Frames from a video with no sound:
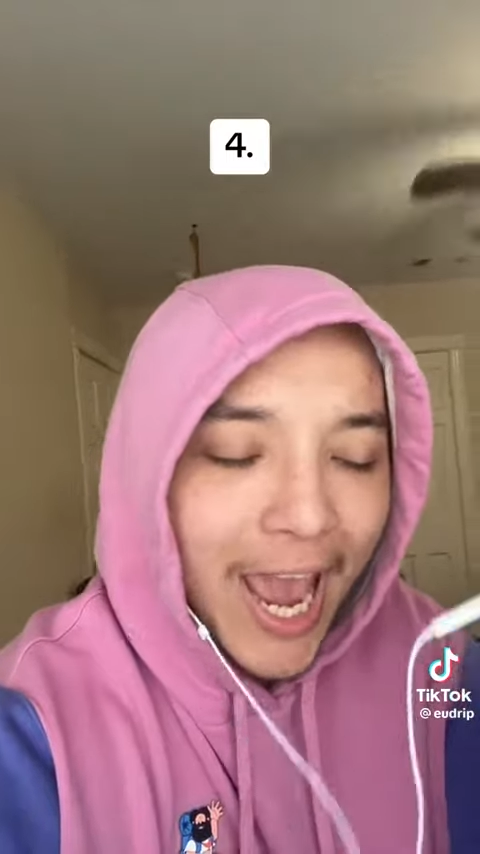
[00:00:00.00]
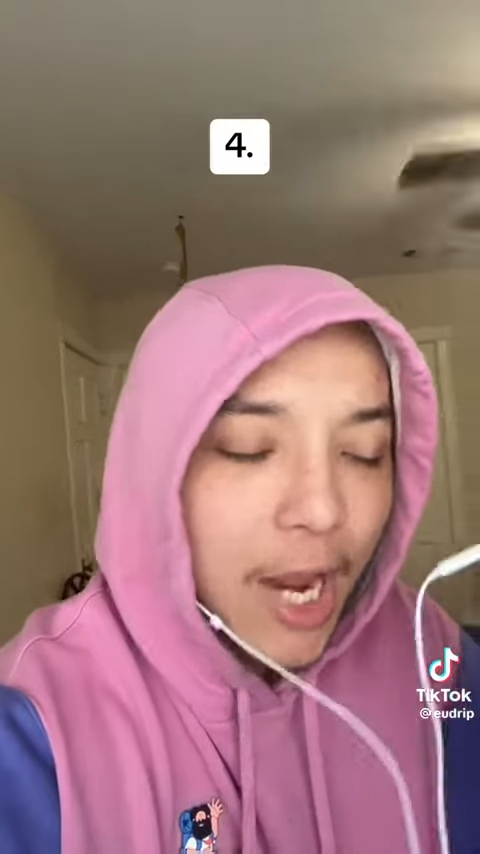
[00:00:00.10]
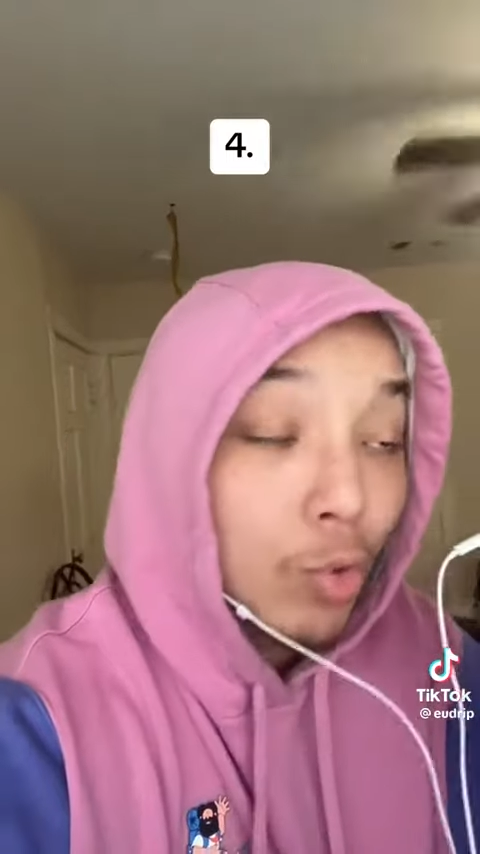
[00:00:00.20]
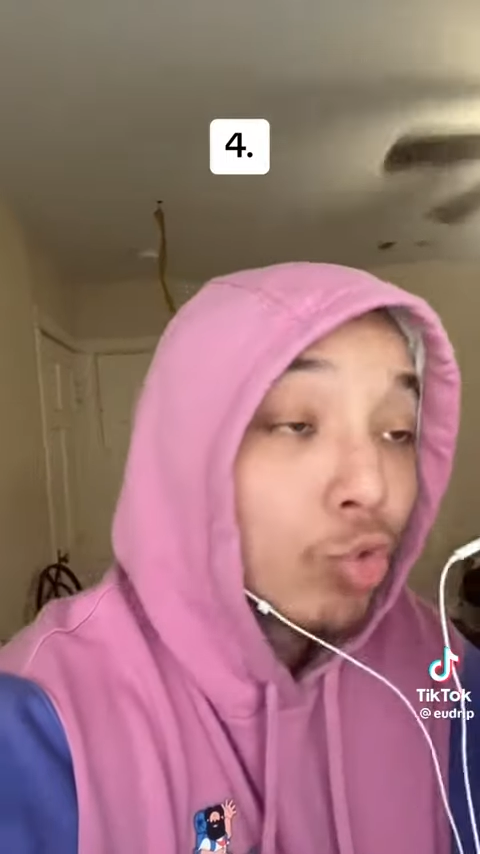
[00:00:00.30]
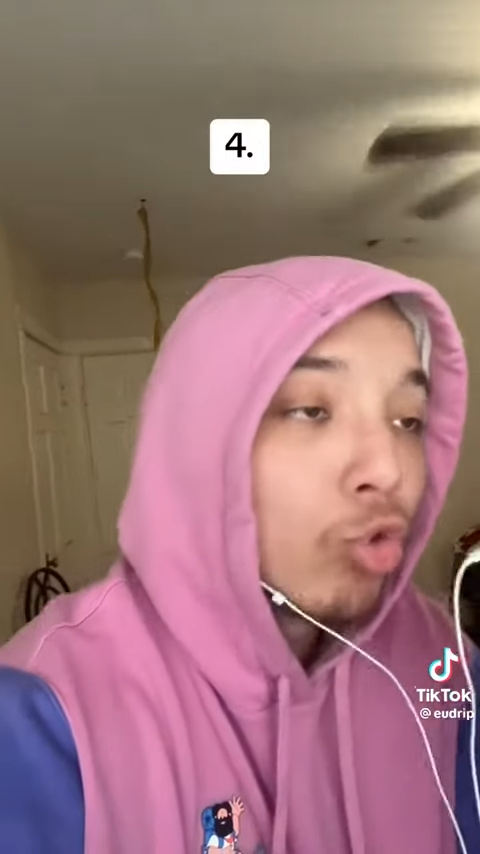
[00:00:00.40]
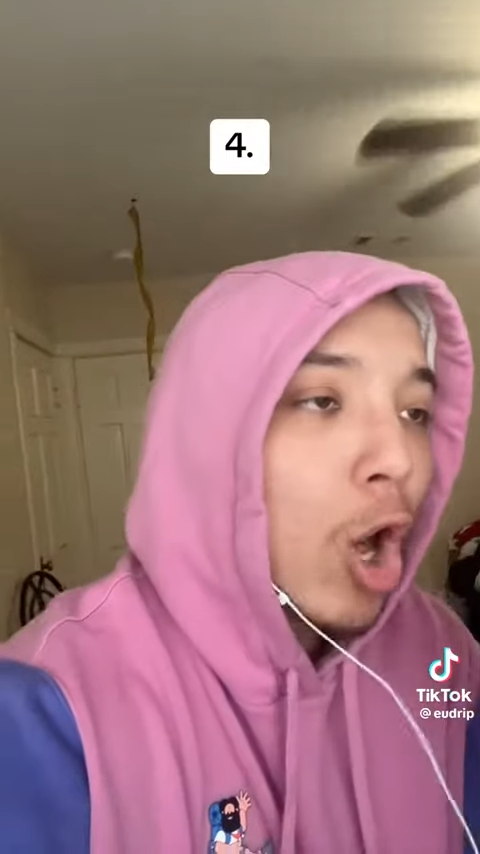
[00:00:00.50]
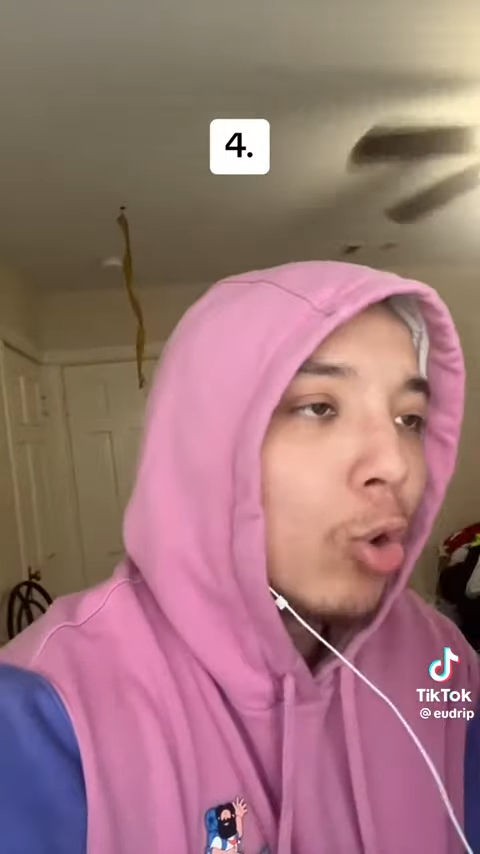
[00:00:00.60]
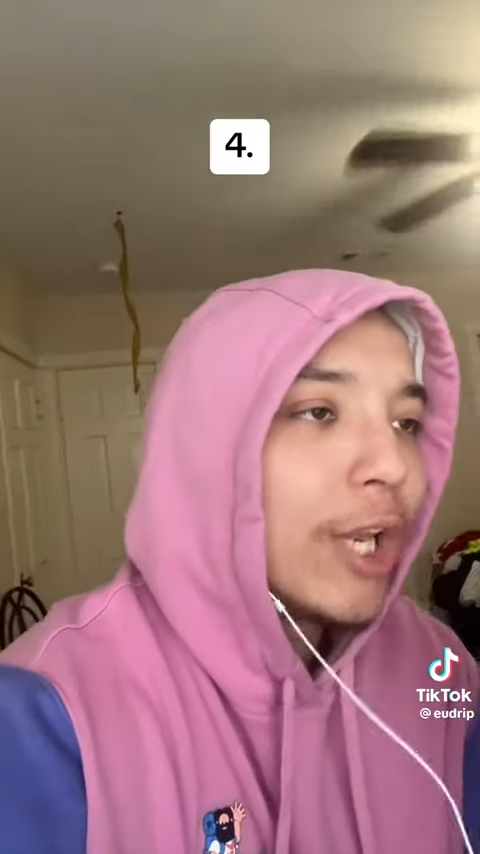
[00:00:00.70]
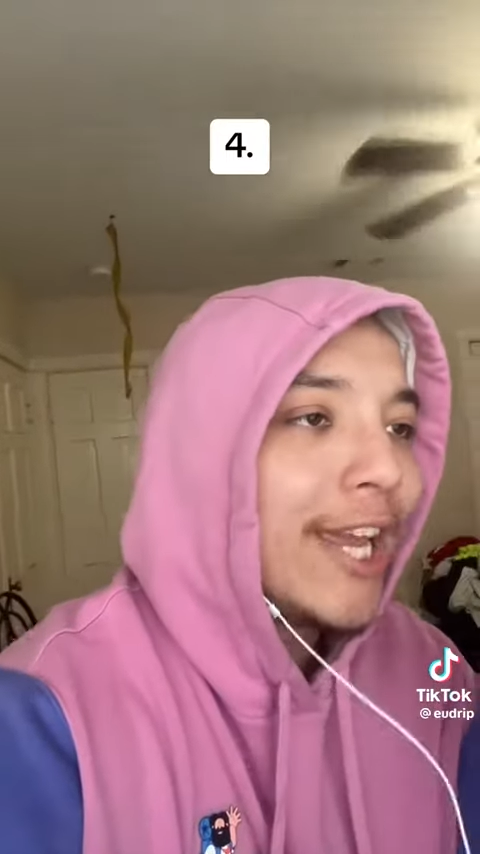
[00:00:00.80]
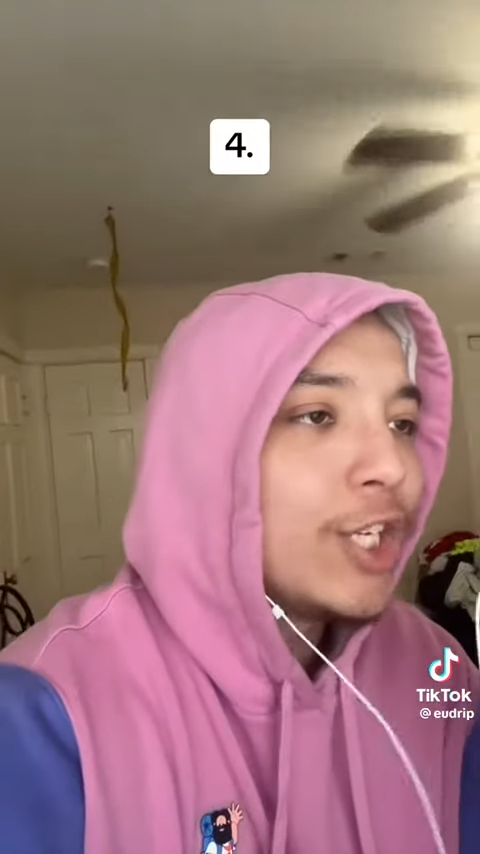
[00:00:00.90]
a
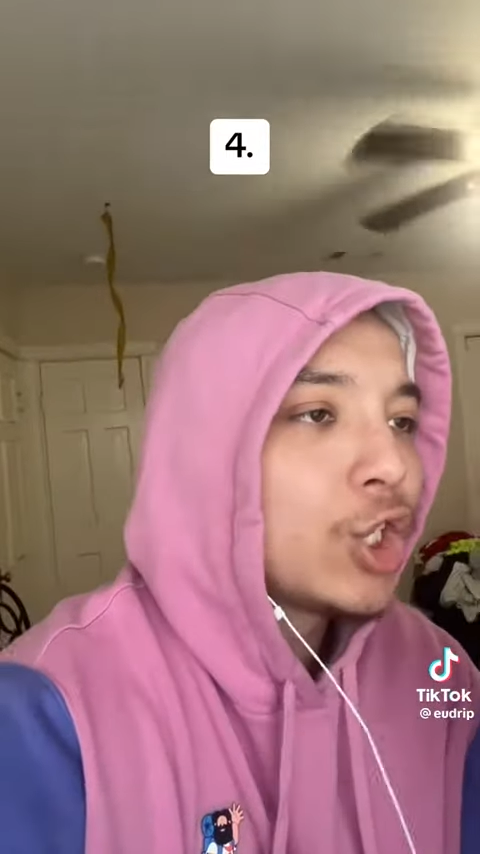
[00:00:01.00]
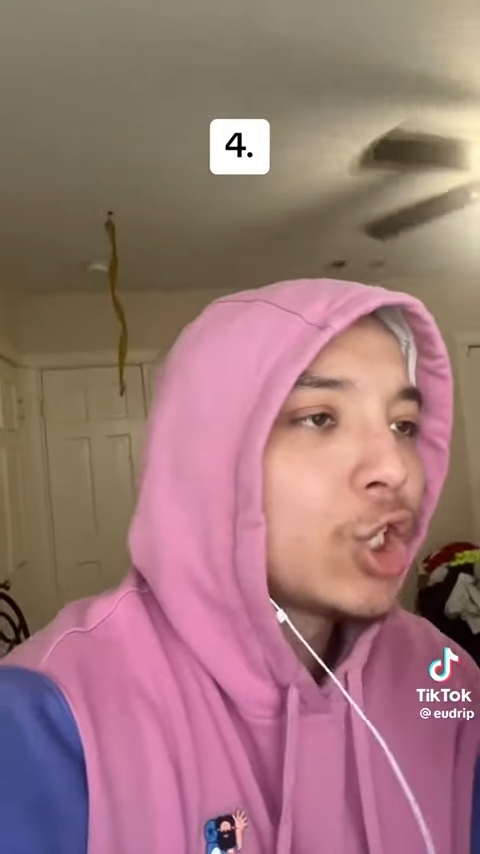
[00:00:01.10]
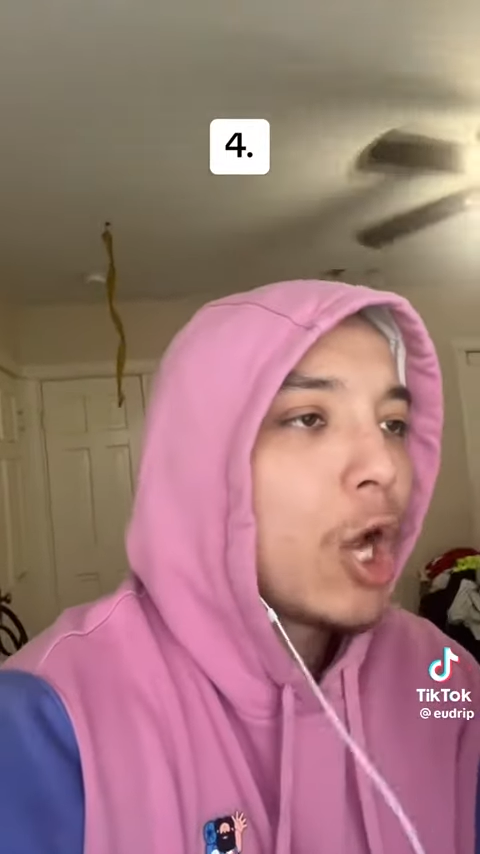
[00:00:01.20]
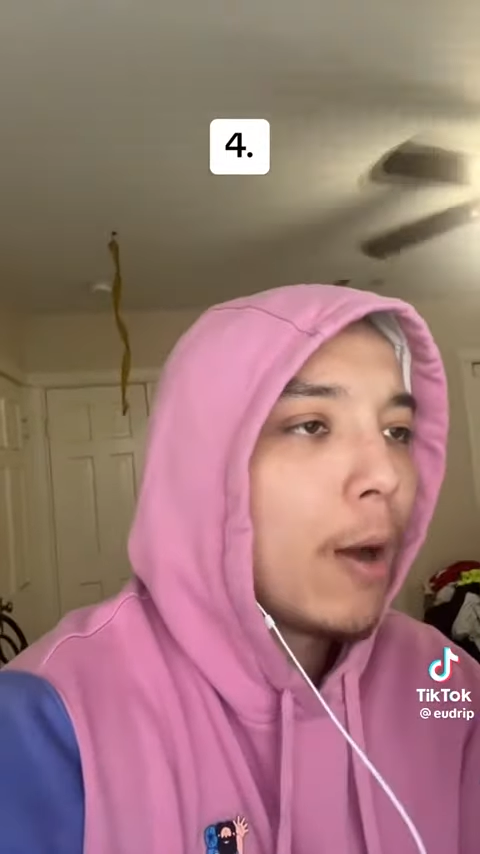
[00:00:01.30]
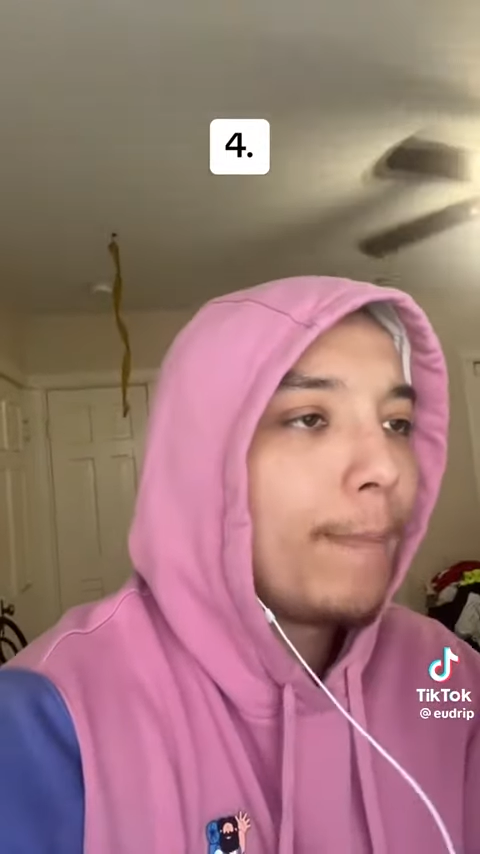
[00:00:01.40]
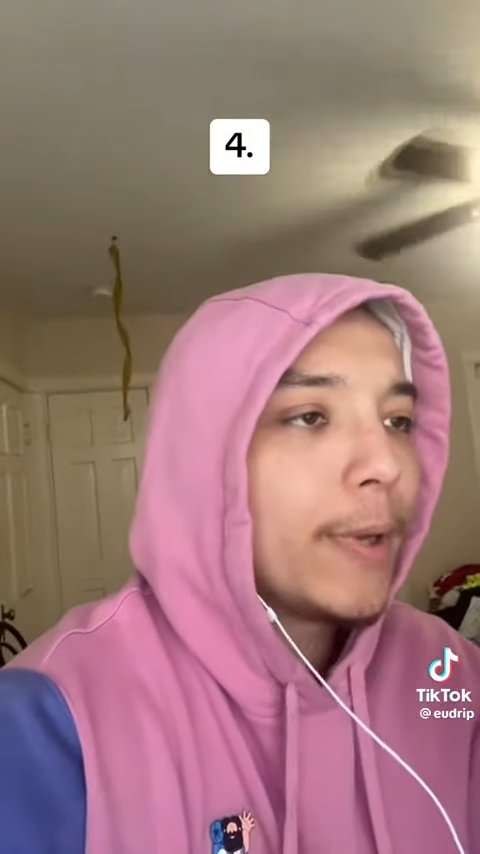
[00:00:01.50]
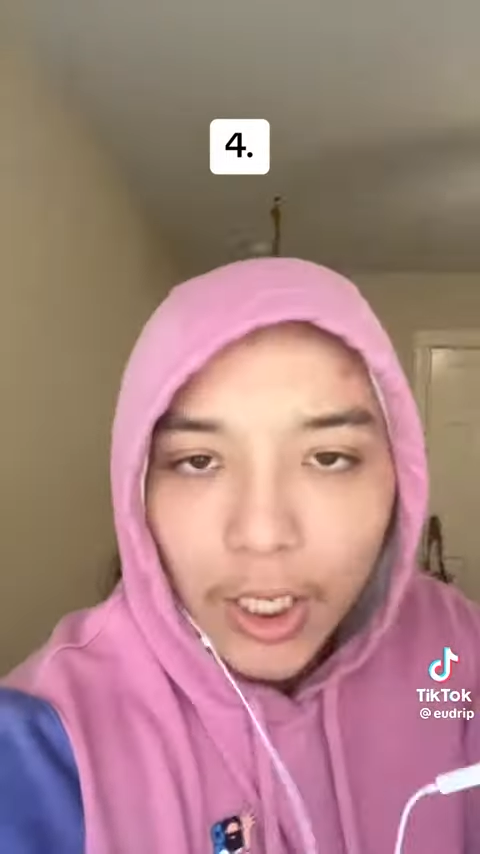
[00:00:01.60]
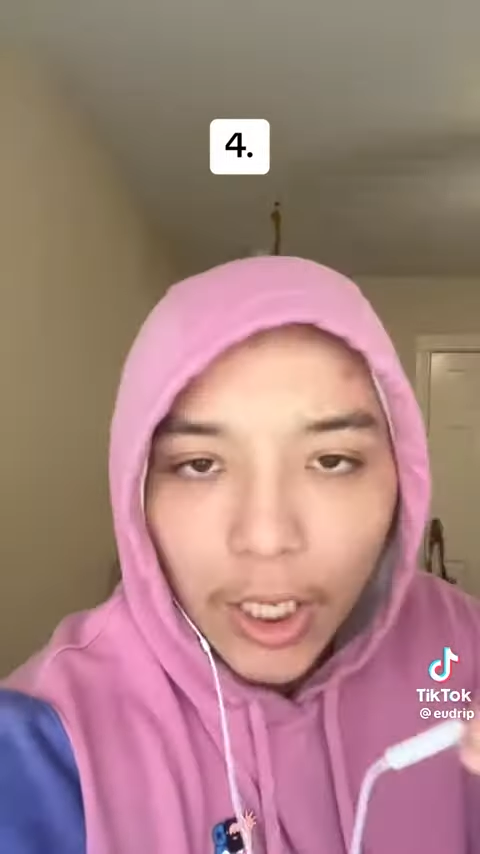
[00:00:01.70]
rolling stop.